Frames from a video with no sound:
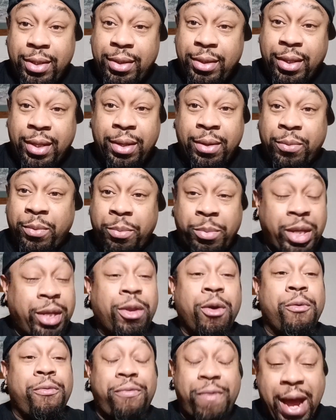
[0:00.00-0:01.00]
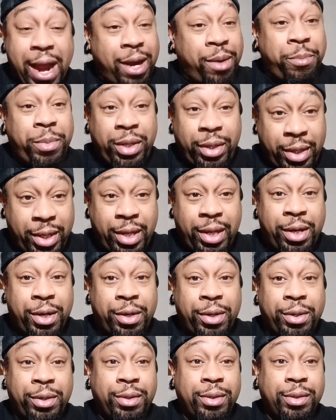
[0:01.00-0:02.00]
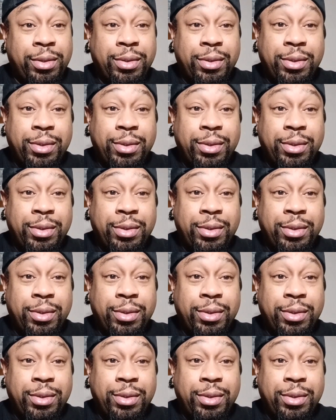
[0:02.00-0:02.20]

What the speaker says: There will be no fireman gear